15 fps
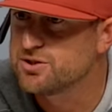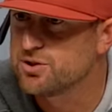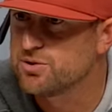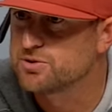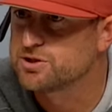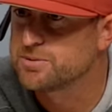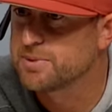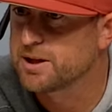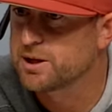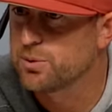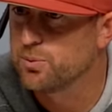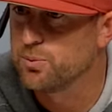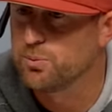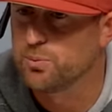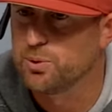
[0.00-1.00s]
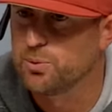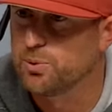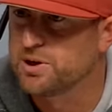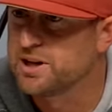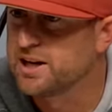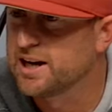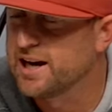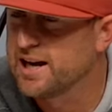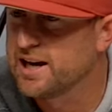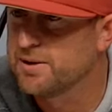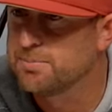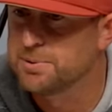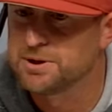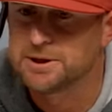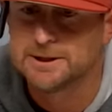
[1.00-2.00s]
You know, it seemed like we would get
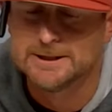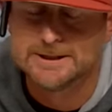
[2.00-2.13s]
ahead, but